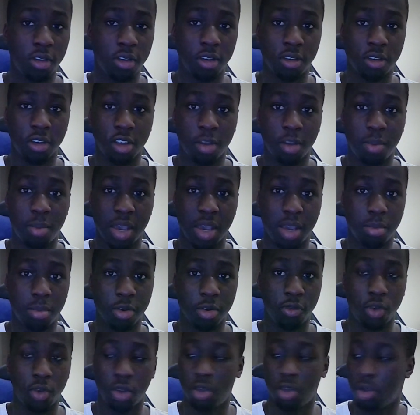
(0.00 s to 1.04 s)
on a paper
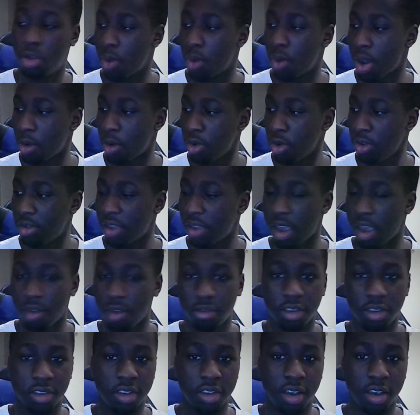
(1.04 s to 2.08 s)
for 2 hours, I've
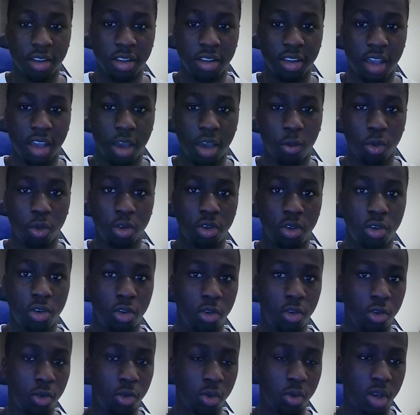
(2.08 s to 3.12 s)
decided I want
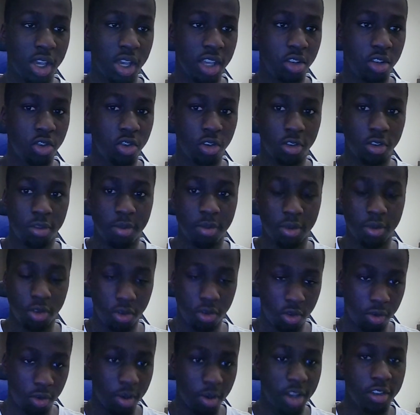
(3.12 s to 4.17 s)
to induce
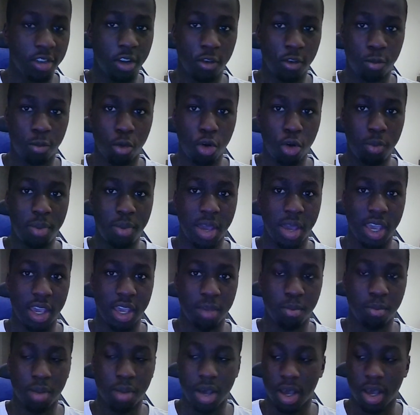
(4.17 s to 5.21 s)
to myself more
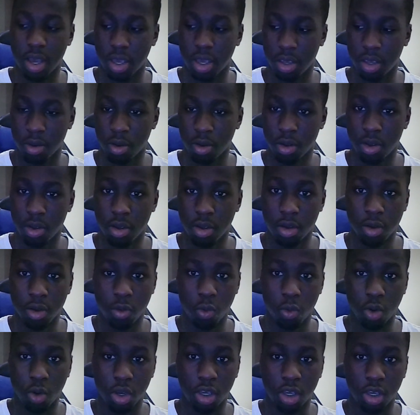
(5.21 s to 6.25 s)
pain by
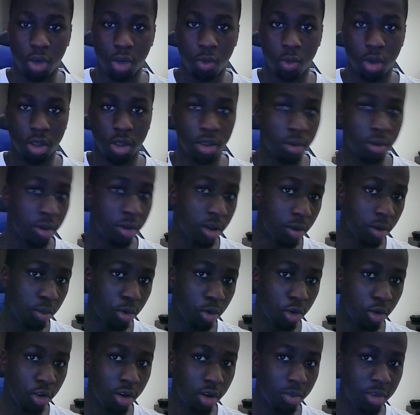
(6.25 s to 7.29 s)
working with a
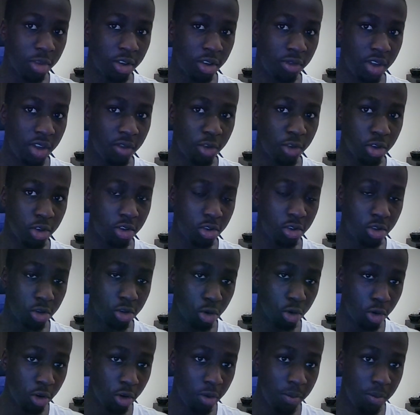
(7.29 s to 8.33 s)
programmer's favorite
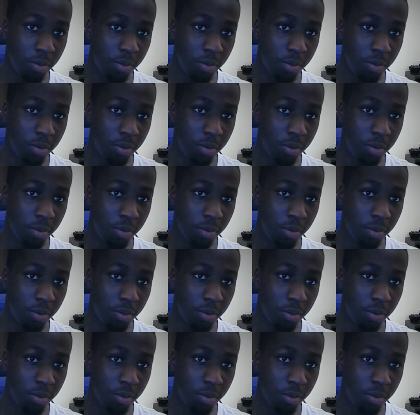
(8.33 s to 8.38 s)
chore,